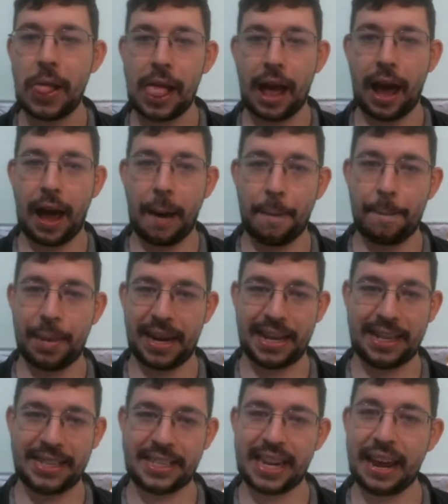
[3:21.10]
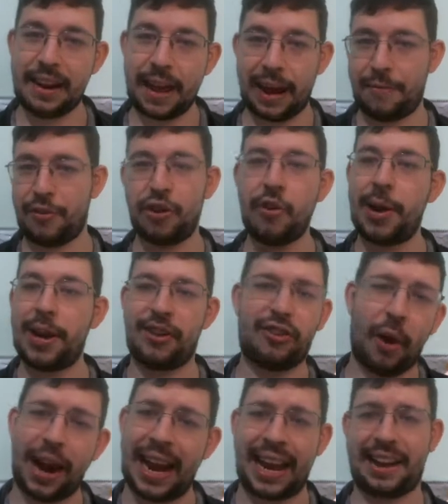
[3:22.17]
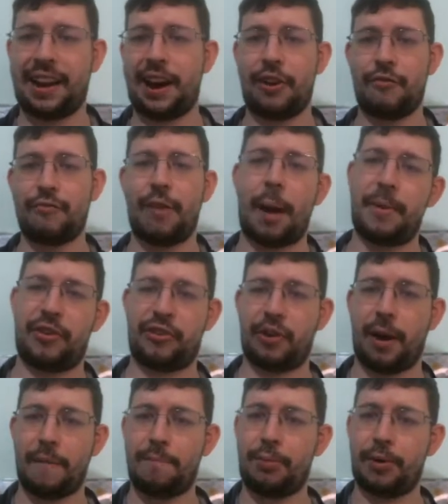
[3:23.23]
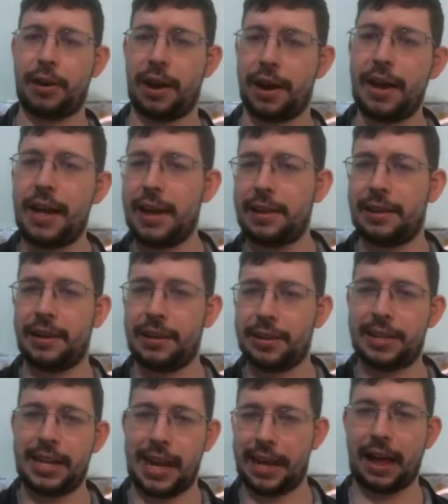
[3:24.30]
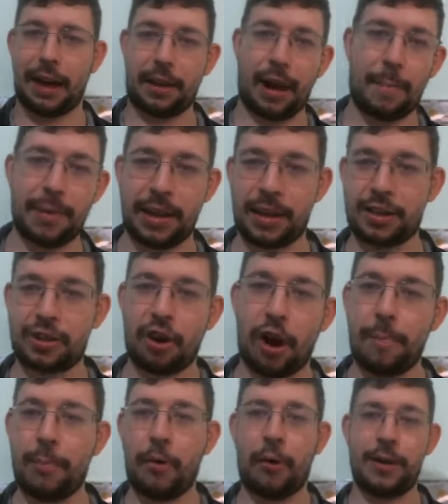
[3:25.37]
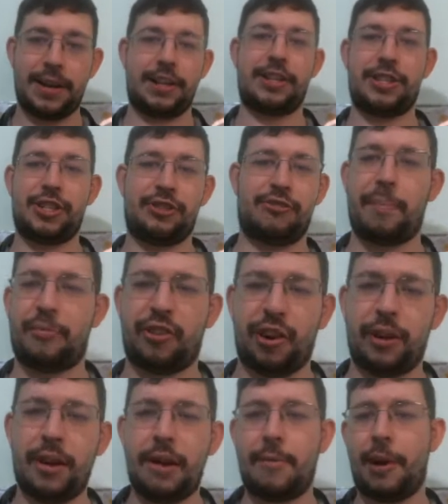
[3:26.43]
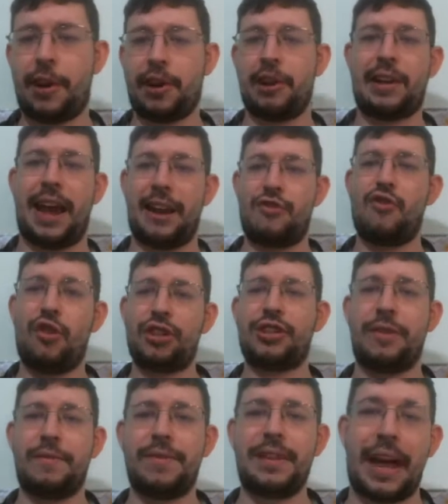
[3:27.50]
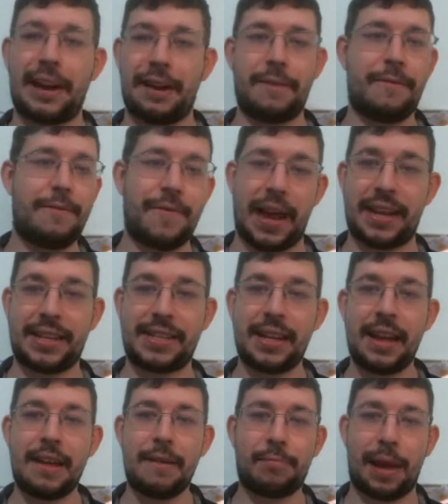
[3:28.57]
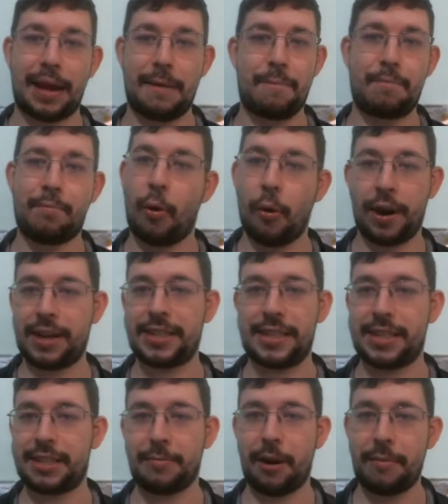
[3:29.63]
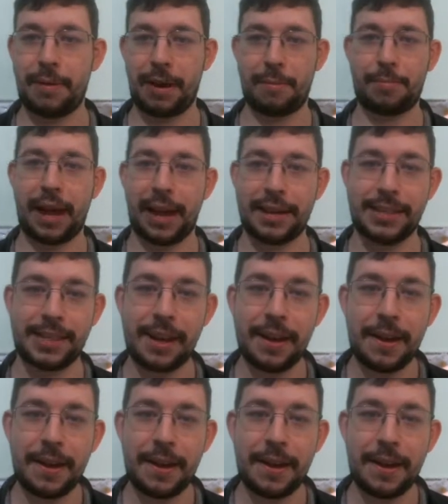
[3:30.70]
But instead, and if you do enjoy that kind of rubbish, I put a little link like up in the top or in the description where you can get your sort of London fix, bloody boring system opening players.